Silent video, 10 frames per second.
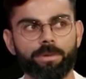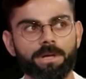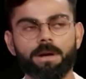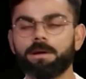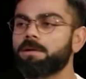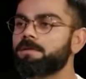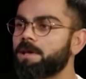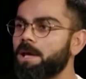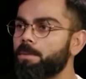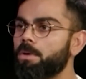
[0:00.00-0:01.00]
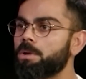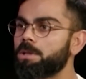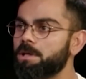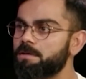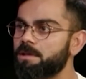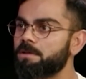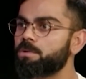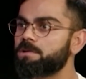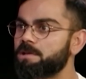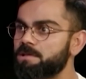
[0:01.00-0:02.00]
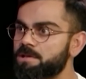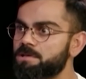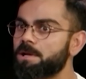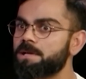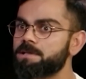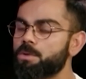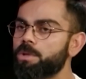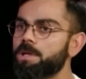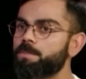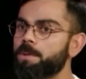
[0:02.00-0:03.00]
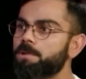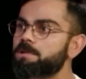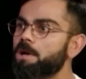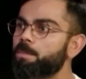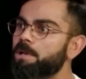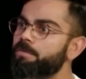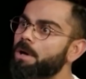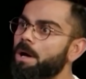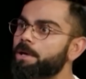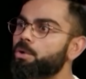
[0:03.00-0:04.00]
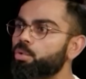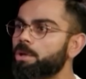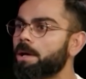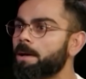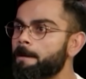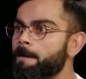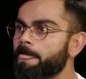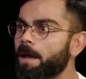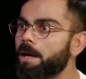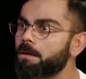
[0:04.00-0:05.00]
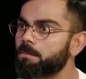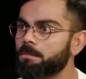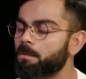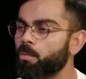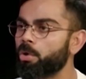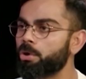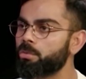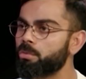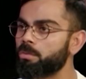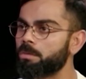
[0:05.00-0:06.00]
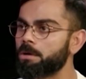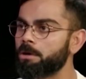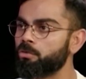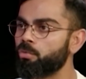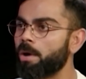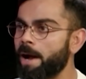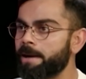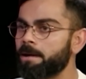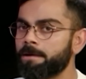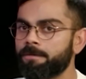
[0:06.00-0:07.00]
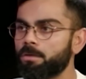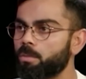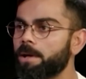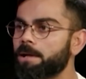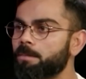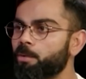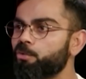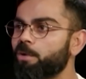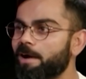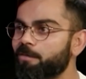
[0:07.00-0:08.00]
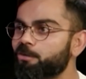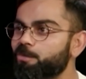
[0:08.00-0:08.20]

many articles came out and these things were sensationalized in a way that people start believing, ha, ye hota hai. And what do? You handle it for a while, but you have to